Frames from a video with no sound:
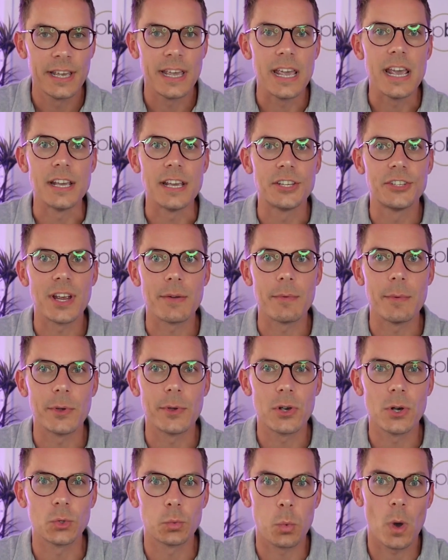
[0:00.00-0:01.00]
It's generally
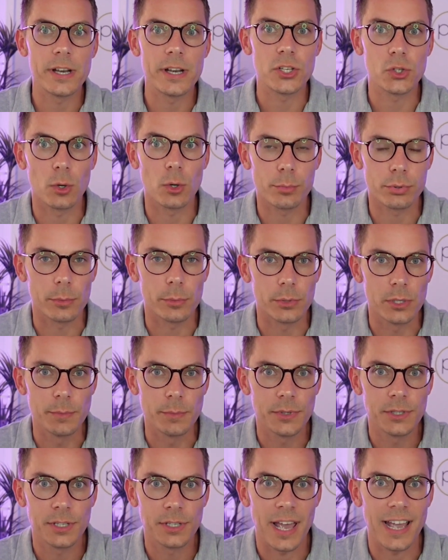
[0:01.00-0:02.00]
because 1, it's got
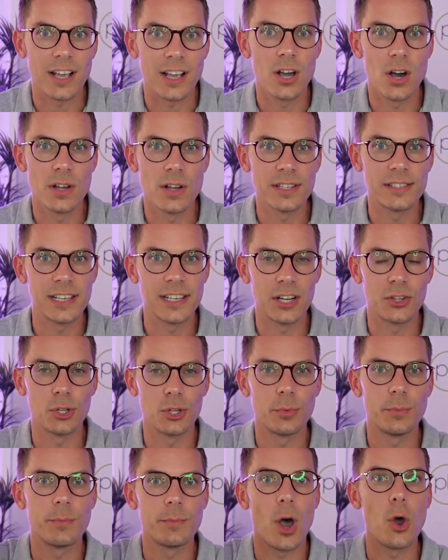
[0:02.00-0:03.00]
problems and can't sell on
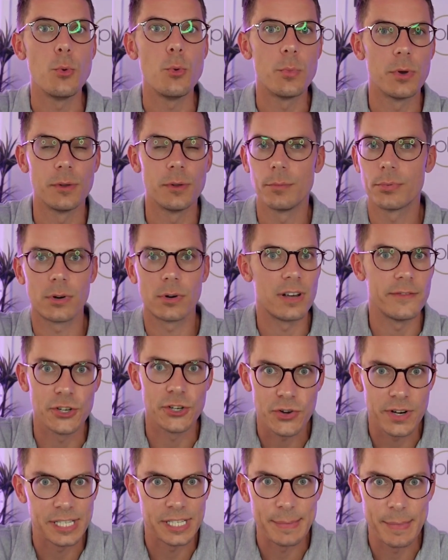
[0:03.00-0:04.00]
the open private
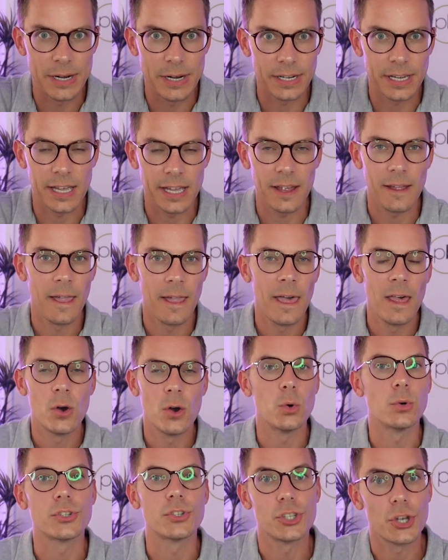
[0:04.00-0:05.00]
treaty market,
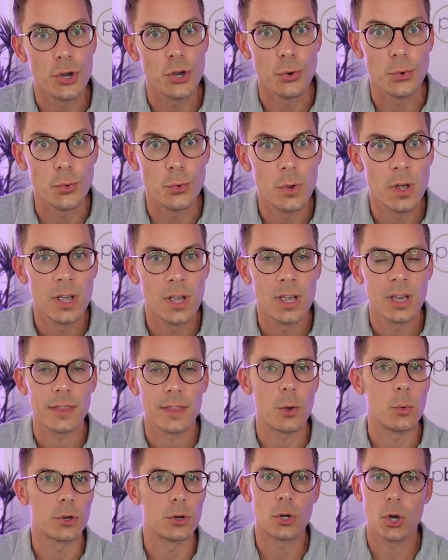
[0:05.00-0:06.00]
or 2, they
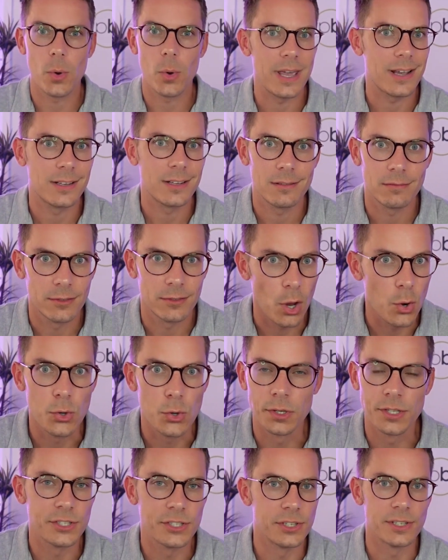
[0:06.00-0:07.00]
want a quick,
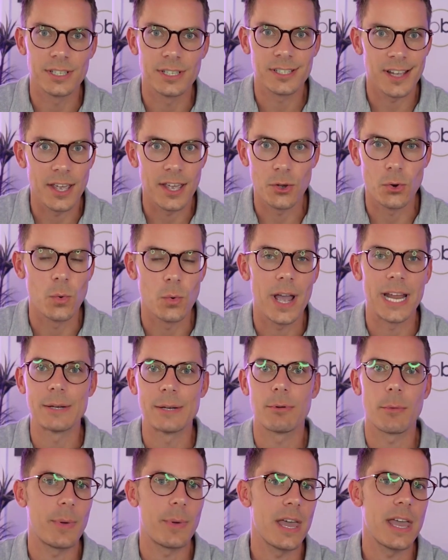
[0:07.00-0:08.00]
no-nonsense sale and are
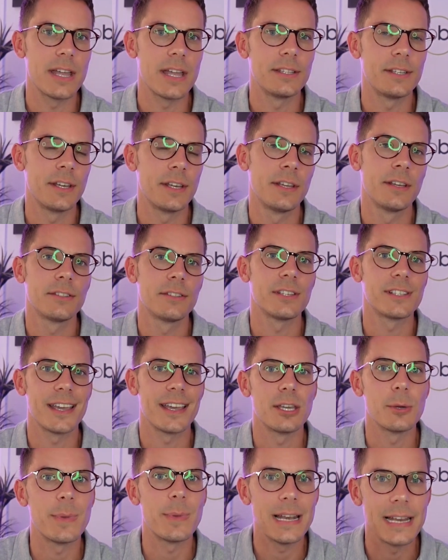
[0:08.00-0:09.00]
prepared to take
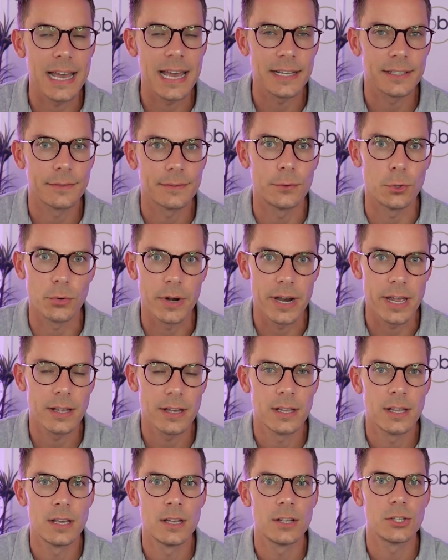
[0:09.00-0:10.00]
a bit less for it
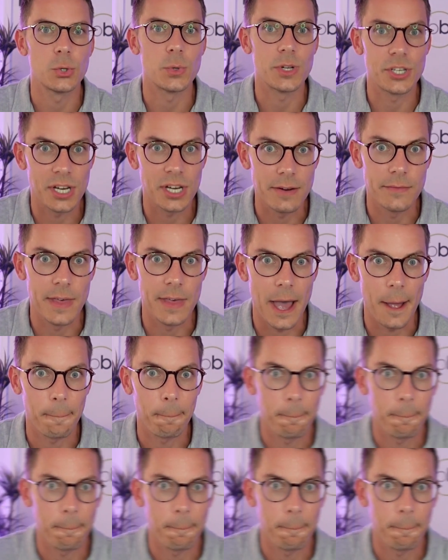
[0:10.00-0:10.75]
to achieve that.